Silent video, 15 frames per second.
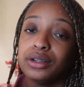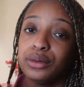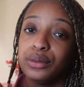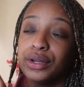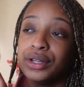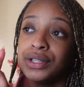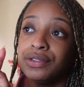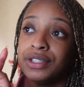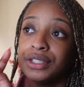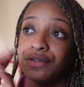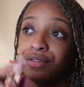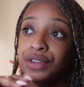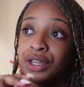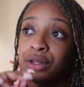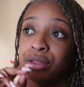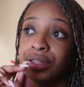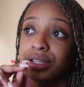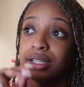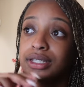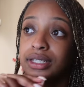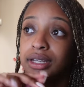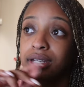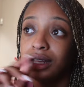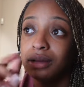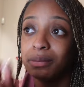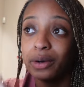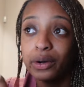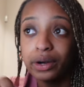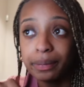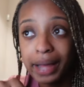Review the descending
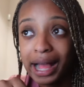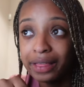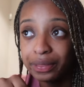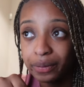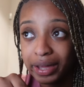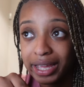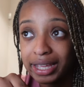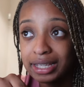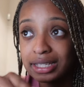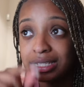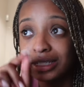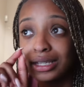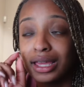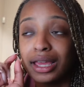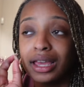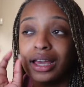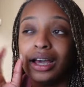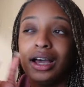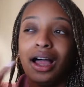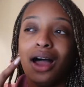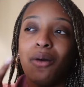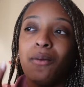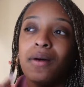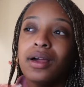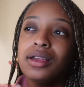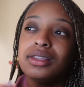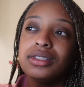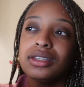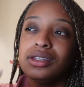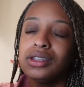motor pathways. I
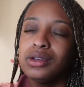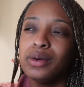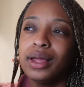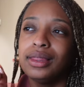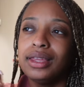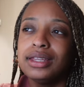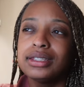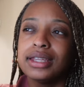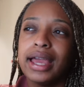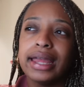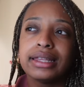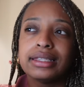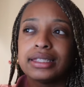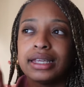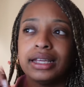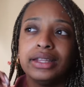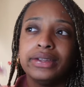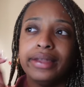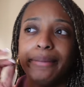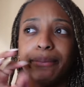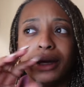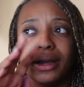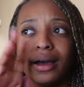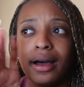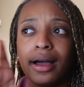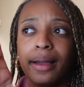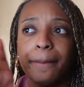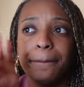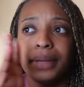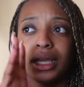want to do at least like 10 lip and
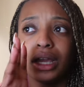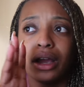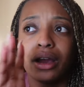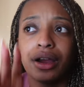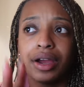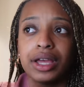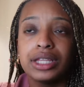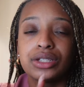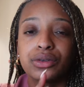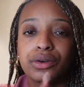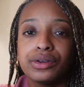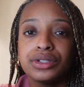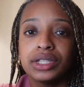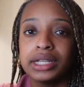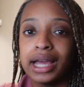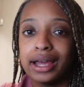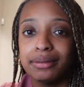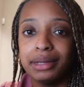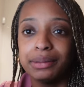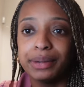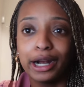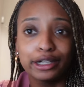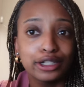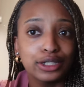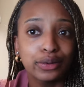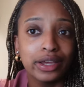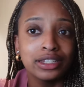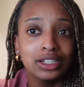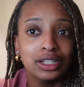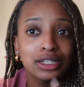comp BRS gross anatomy practice
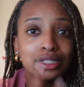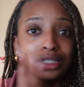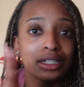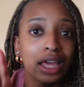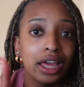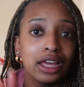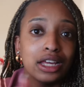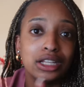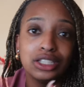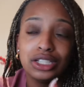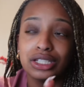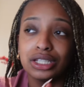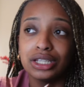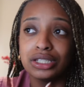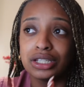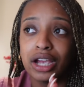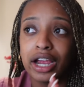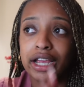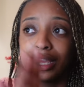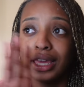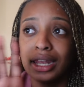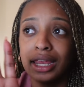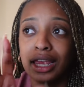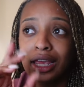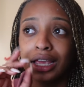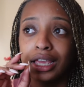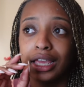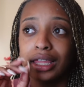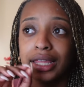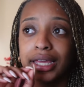questions just to start
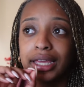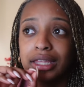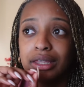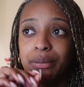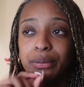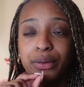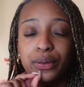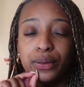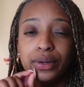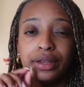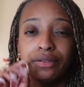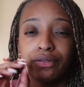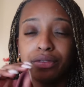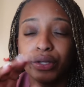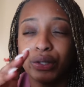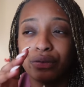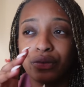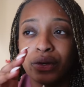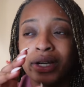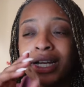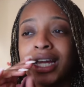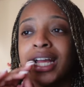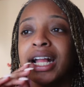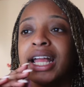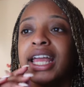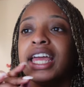getting like in the mood and feel for it.